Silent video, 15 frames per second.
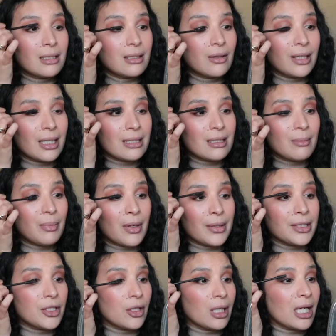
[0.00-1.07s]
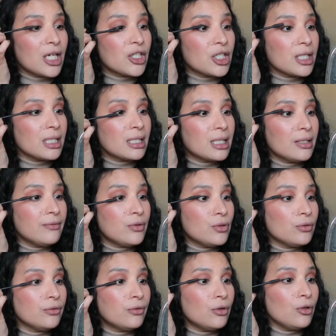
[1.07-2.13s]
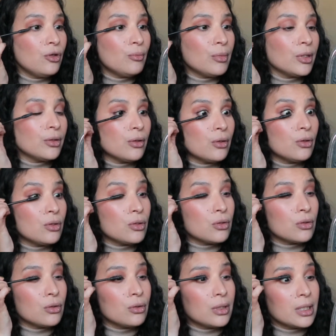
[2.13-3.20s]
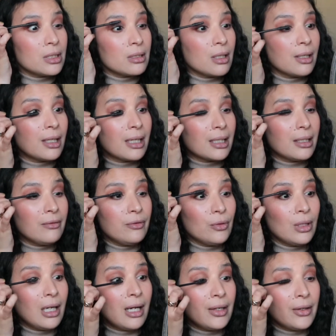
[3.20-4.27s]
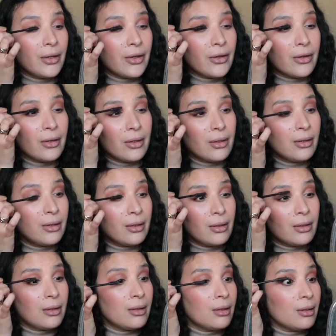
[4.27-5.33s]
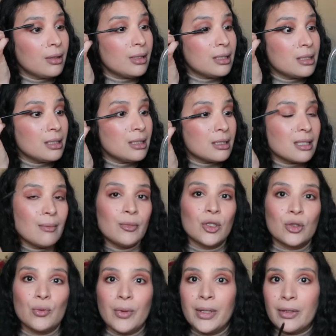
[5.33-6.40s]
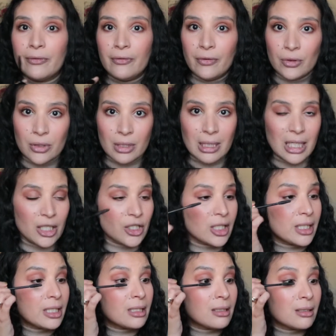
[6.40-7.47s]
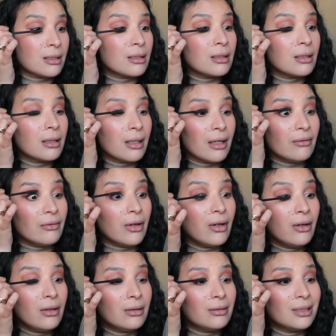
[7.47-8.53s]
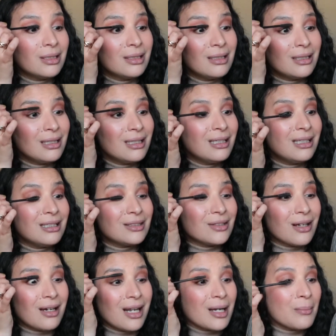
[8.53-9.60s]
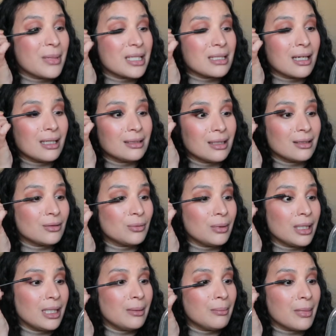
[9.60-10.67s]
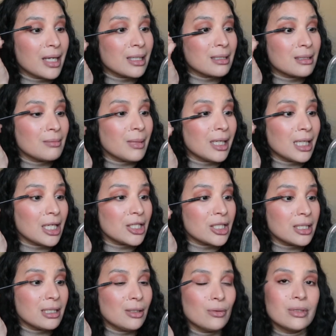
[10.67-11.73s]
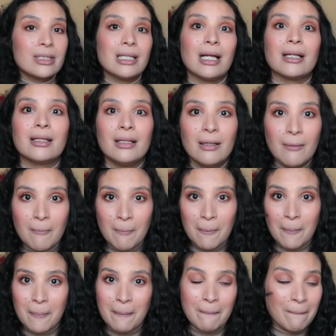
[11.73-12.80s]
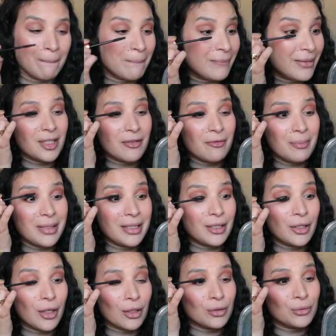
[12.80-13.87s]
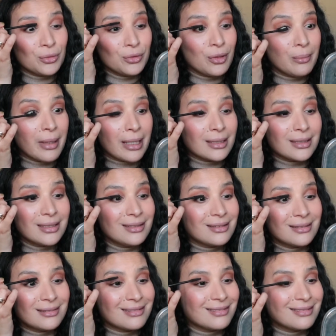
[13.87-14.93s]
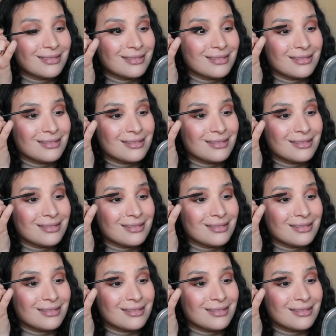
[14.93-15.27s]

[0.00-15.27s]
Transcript: gonna separate your lashes, gives you volume, but also it's gonna give you length. Since I'm not wearing false lashes, never. So I like mascara that really makes my lashes looks like they've been curled to the max. And